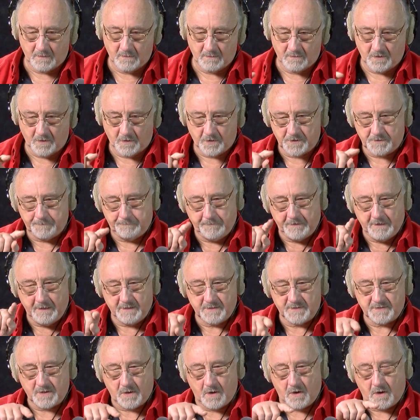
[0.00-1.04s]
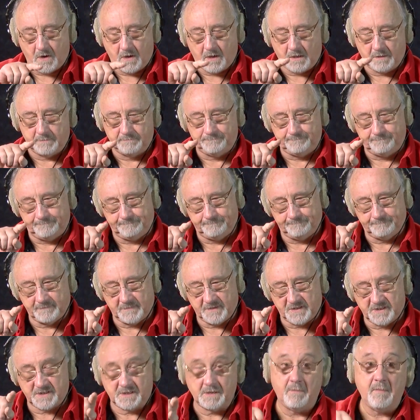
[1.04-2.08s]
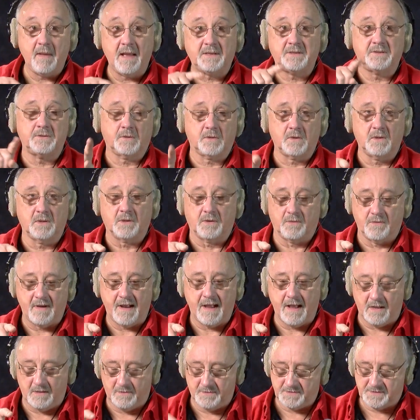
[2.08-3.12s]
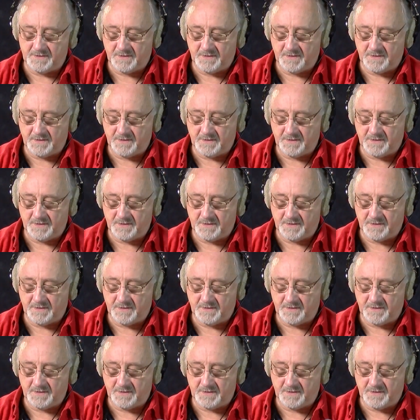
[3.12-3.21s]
those peaks are symmetrical around,